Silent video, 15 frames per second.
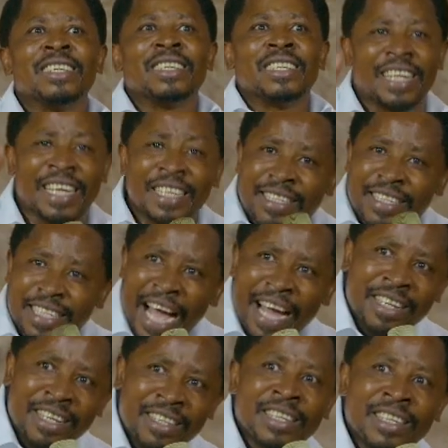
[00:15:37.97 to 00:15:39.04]
This
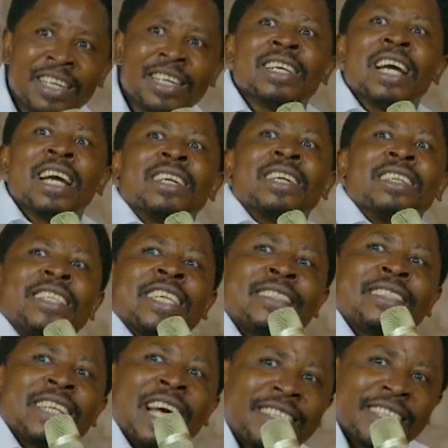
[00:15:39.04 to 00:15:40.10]
sign,
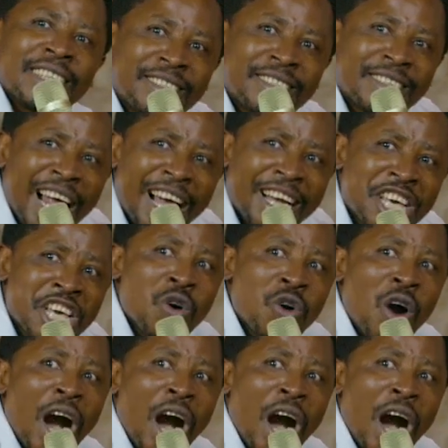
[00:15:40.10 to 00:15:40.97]
Jesus is dragging you